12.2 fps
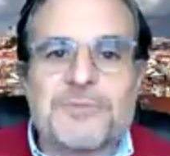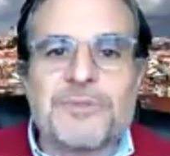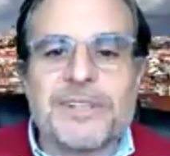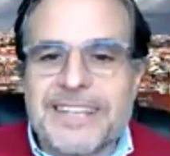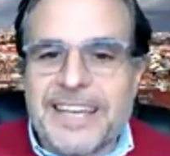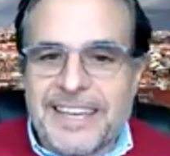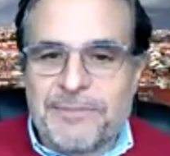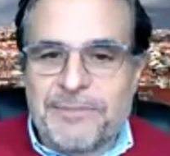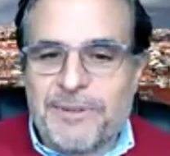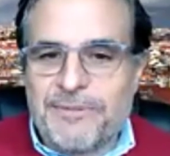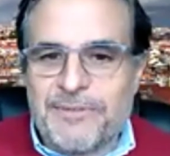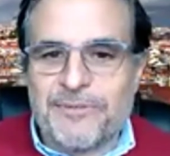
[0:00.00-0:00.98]
will take it
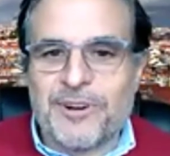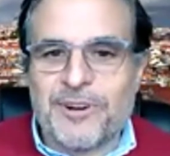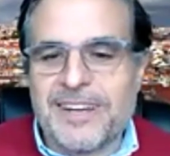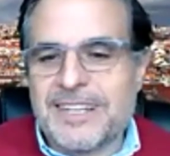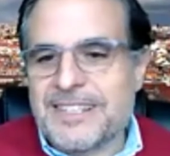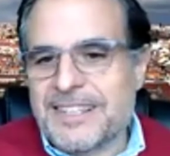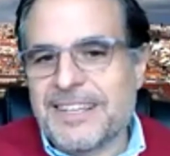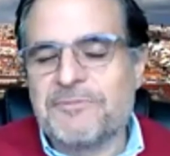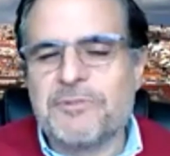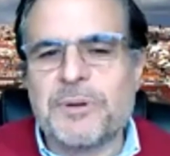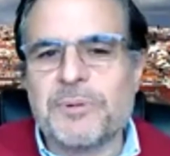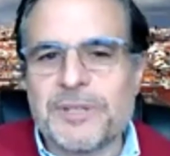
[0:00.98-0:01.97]
before us,
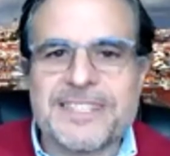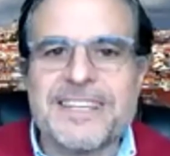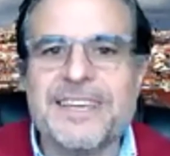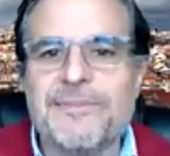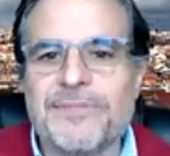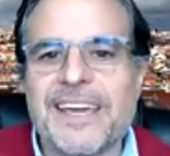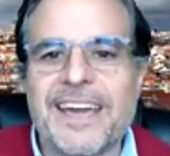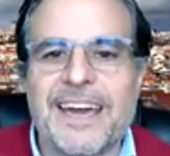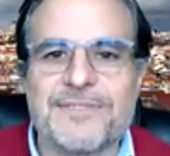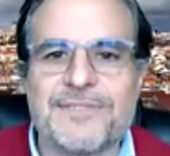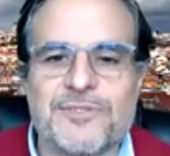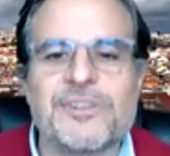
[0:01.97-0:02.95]
and we will see if they
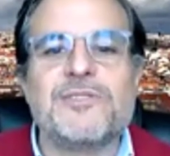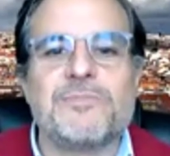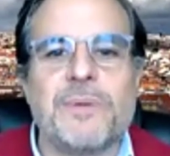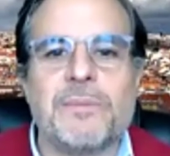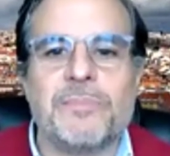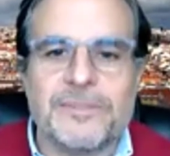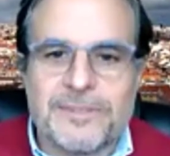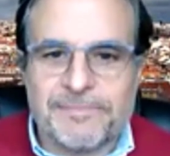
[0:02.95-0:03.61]
have strange pimples.